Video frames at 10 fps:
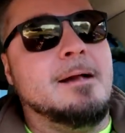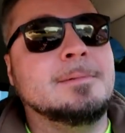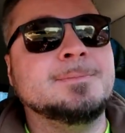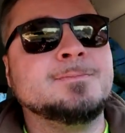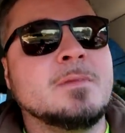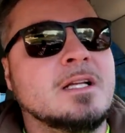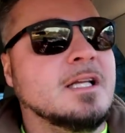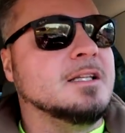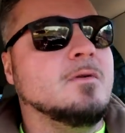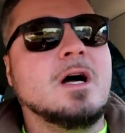
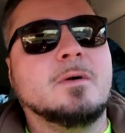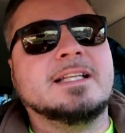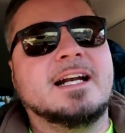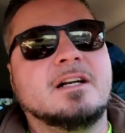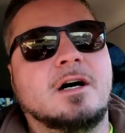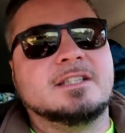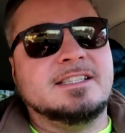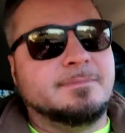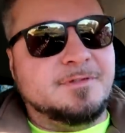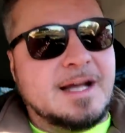Nothing wrong with that at all,
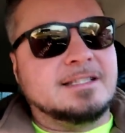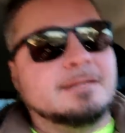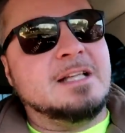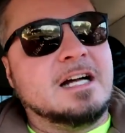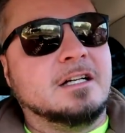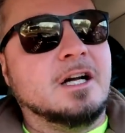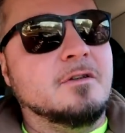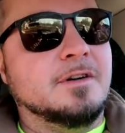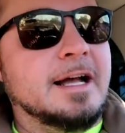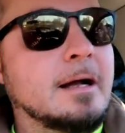except the fact that I'm not going to
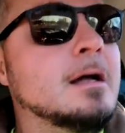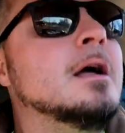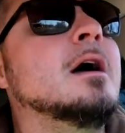go for that.